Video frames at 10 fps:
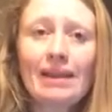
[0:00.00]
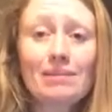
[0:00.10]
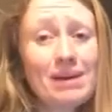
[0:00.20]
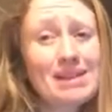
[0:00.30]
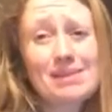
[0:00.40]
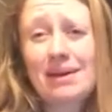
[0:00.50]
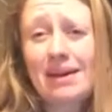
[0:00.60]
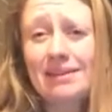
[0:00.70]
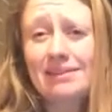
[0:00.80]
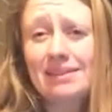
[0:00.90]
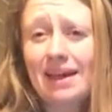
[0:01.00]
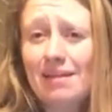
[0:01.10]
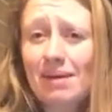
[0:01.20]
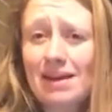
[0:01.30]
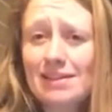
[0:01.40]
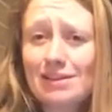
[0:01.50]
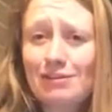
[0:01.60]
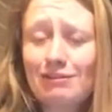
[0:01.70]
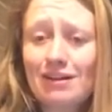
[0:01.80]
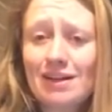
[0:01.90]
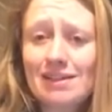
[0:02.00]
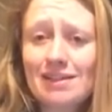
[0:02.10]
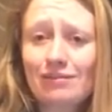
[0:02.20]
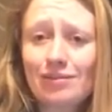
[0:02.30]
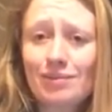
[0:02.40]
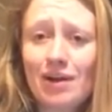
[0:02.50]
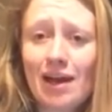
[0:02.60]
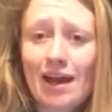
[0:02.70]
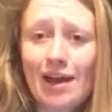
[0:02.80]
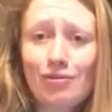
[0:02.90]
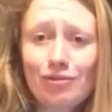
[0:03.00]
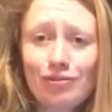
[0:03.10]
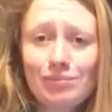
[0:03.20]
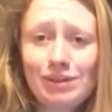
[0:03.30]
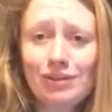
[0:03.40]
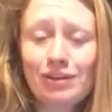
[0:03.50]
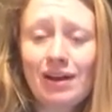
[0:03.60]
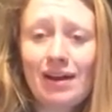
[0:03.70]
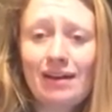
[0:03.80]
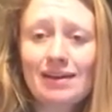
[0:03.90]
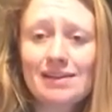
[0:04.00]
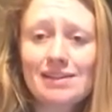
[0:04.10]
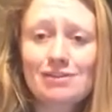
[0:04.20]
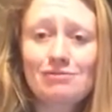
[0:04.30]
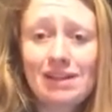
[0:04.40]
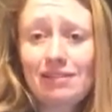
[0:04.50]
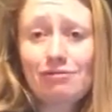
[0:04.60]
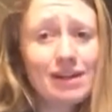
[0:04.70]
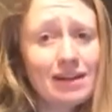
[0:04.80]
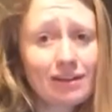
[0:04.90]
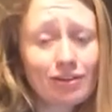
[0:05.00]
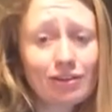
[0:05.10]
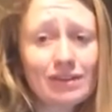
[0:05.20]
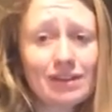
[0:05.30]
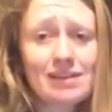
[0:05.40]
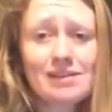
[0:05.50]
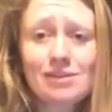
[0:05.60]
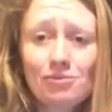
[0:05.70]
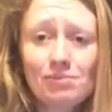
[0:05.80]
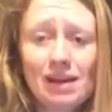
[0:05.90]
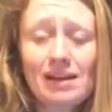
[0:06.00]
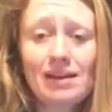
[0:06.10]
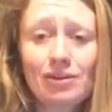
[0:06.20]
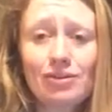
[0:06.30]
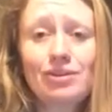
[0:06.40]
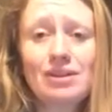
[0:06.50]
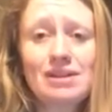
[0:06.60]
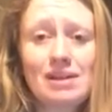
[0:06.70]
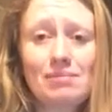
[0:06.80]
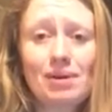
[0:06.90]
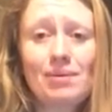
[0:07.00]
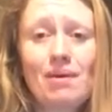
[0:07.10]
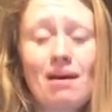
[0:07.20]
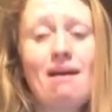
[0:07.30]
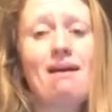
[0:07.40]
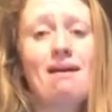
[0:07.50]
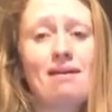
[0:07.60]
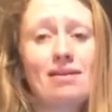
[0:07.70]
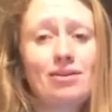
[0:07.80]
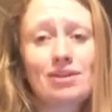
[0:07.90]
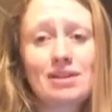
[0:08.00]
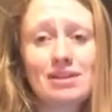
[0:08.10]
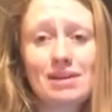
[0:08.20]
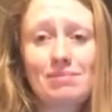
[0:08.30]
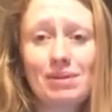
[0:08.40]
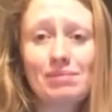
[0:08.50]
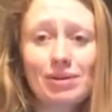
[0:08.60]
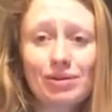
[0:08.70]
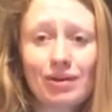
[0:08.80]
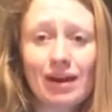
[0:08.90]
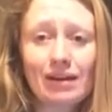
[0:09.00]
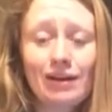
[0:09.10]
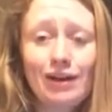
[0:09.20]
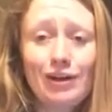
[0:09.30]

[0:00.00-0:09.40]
The best way to get better at writing for YA or for middle grade is to really read a lot of it. There's so many good contemporary YA and good contemporary middle grade